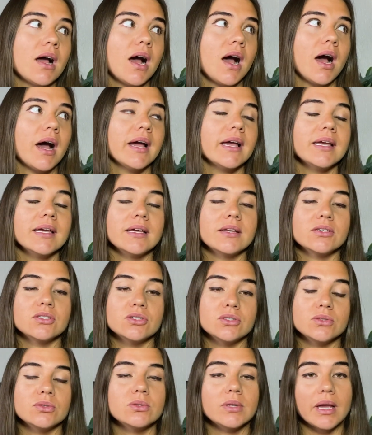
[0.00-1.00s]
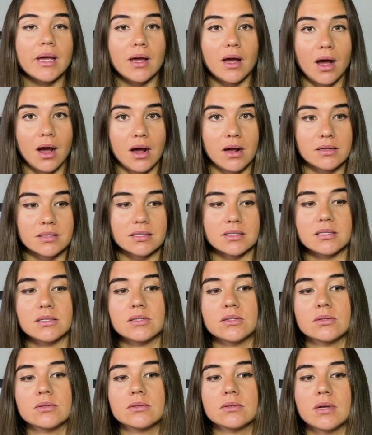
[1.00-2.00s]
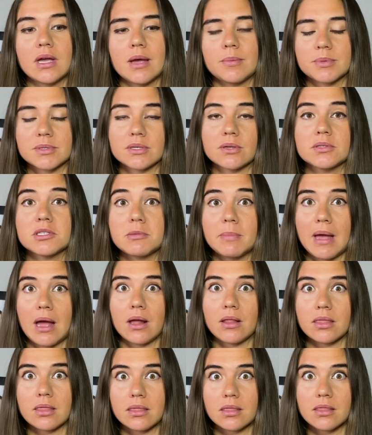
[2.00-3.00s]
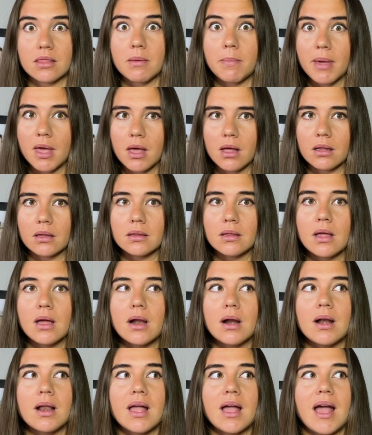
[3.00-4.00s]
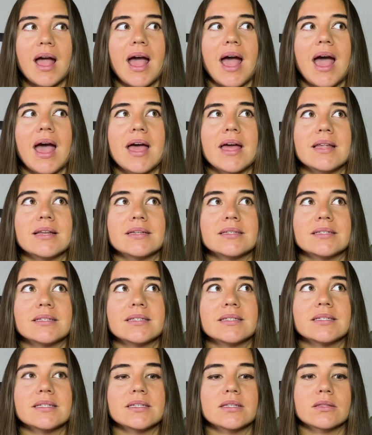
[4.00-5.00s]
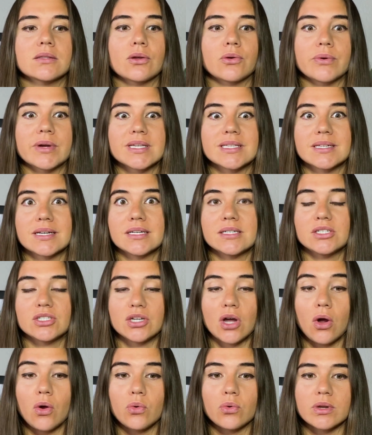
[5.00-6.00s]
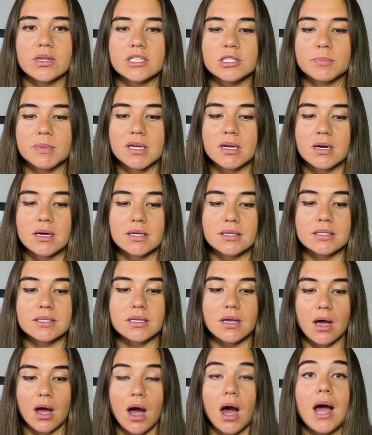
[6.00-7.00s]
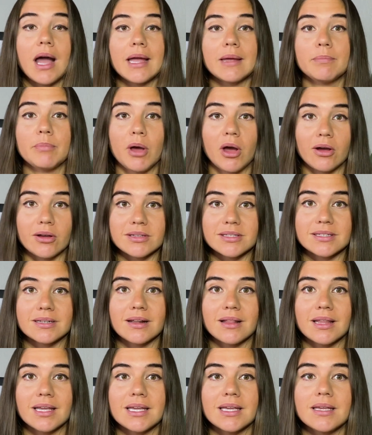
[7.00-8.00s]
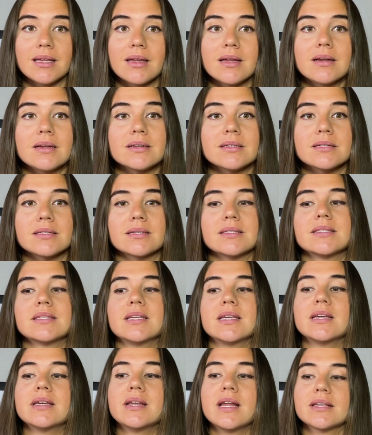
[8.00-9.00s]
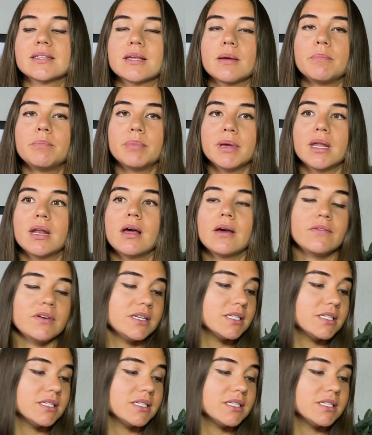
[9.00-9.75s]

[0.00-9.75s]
I do get asked to do episodes about the pill, and the reason I don't is because I personally see it as a bit of a